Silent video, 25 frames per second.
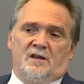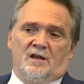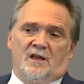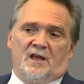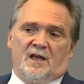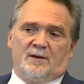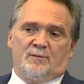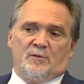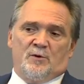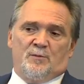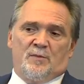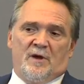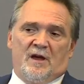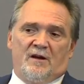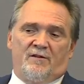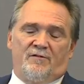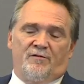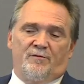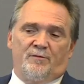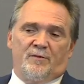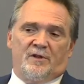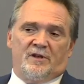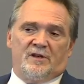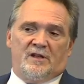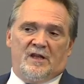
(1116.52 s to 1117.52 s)
coming back
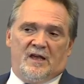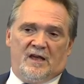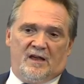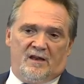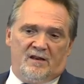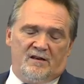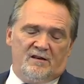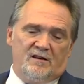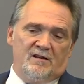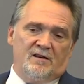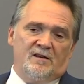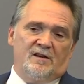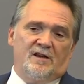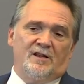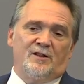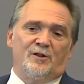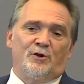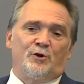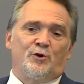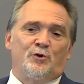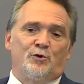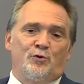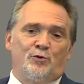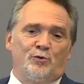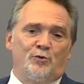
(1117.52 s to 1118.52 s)
from the dead in
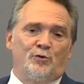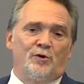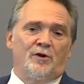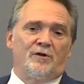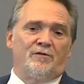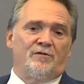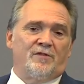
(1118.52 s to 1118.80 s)
the cool